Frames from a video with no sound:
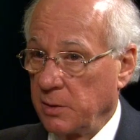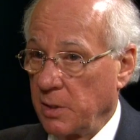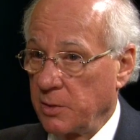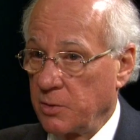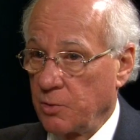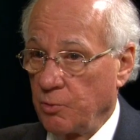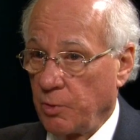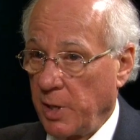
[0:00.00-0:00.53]

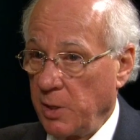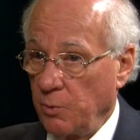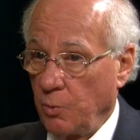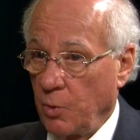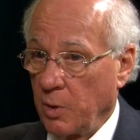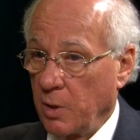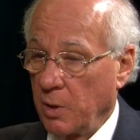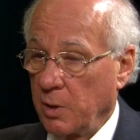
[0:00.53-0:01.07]
does great
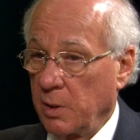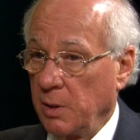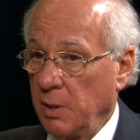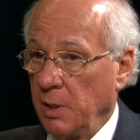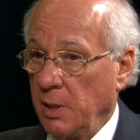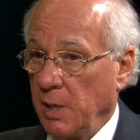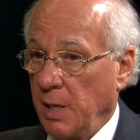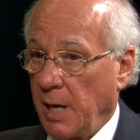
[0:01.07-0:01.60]
work
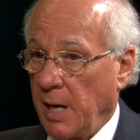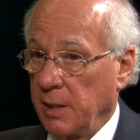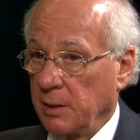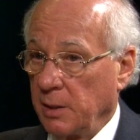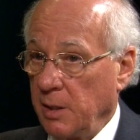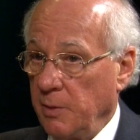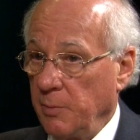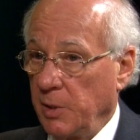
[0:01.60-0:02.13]
at
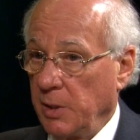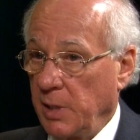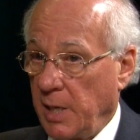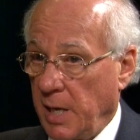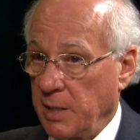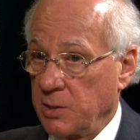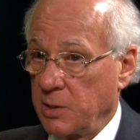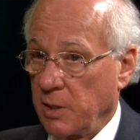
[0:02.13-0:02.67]
Lehman and
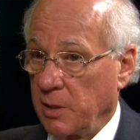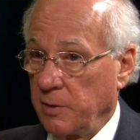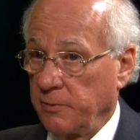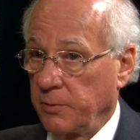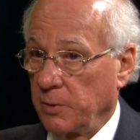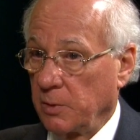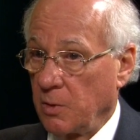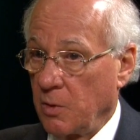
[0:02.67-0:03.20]
has done it
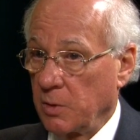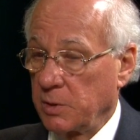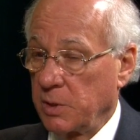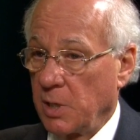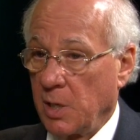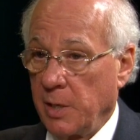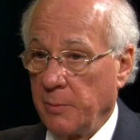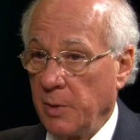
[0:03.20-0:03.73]
for a long
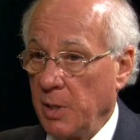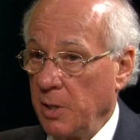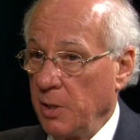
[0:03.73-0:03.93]
time,